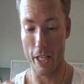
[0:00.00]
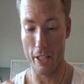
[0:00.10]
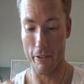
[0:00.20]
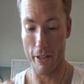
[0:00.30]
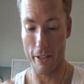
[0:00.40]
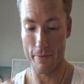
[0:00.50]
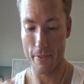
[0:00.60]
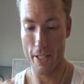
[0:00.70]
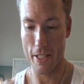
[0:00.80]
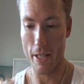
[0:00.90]
killing right now.
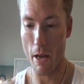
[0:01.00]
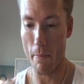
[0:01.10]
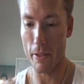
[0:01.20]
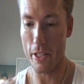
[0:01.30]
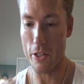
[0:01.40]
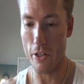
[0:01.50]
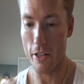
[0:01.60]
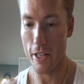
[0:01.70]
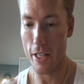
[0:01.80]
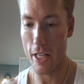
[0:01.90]
That Legion
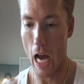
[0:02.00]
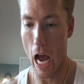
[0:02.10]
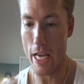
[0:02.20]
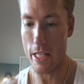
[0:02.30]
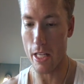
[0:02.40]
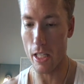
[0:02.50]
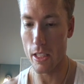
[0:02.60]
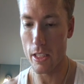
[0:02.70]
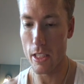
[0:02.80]
Kaiser,